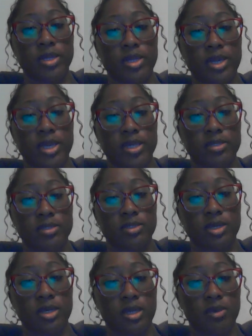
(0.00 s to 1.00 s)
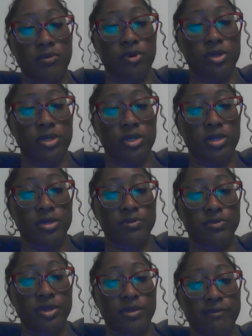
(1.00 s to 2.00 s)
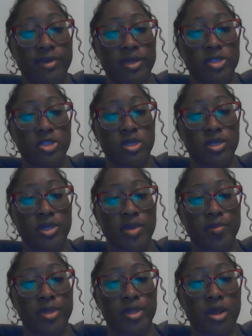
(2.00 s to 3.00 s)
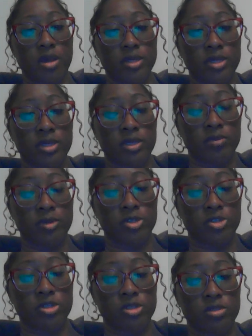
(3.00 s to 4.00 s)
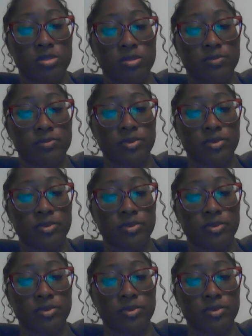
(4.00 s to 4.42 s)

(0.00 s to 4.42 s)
Next, a need for love, affection, and belonging emerges.